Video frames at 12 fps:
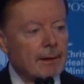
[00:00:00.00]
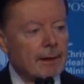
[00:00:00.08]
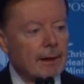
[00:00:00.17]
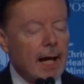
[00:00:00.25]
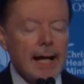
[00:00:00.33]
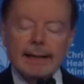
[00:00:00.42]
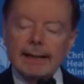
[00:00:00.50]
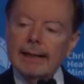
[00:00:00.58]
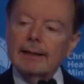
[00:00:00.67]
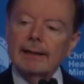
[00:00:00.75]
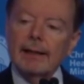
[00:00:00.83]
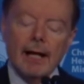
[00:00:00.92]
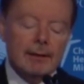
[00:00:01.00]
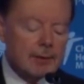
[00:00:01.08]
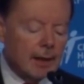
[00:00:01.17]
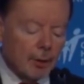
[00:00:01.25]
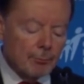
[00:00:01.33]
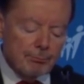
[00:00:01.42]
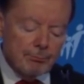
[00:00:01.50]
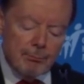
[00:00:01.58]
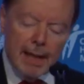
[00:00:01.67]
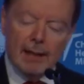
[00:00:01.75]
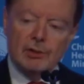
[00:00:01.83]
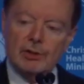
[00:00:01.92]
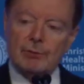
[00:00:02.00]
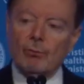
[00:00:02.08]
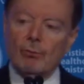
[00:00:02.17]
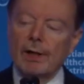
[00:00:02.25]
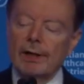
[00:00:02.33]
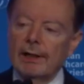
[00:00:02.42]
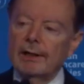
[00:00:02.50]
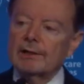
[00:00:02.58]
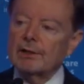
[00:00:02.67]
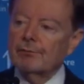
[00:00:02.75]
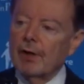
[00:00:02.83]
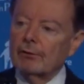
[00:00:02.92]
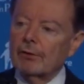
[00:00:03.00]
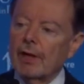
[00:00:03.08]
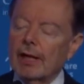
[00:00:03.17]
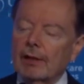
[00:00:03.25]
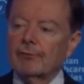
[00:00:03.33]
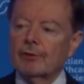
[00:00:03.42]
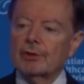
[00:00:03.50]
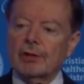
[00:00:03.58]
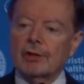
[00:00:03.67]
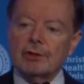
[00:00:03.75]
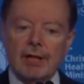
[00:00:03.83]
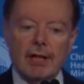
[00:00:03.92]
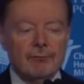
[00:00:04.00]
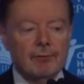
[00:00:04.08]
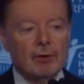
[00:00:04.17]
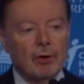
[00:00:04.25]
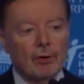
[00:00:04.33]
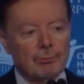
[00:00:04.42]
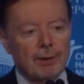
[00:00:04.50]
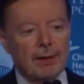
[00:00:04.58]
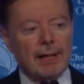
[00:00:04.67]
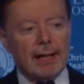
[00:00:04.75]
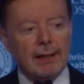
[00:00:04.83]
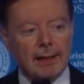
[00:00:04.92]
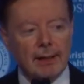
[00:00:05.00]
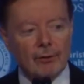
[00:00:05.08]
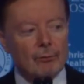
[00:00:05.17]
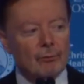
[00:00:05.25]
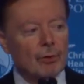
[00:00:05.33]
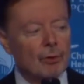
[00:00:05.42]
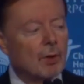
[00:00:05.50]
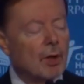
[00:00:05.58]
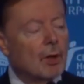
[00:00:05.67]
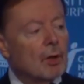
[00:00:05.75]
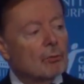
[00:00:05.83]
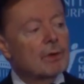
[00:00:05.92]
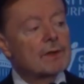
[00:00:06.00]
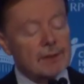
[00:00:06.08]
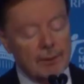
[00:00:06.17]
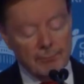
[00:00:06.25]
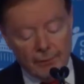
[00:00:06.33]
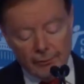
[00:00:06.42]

I cannot imagine what it has felt like for Judge Kavanaugh to be in that hearing room with some of the